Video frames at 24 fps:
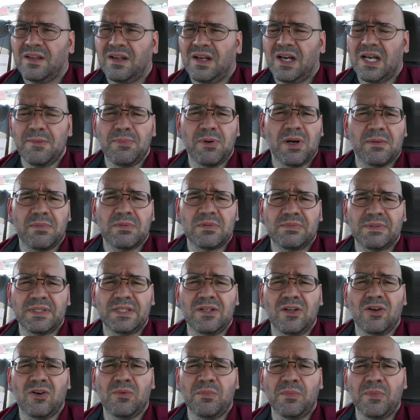I'd probably
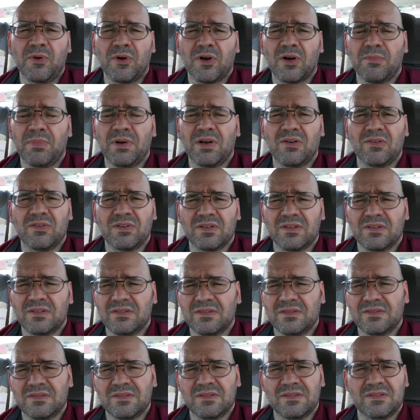know more about
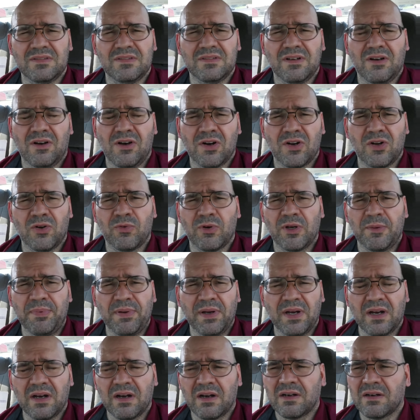auto
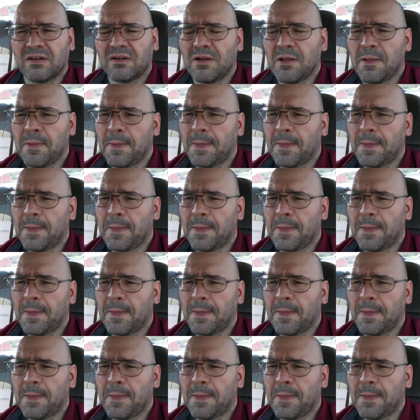repair.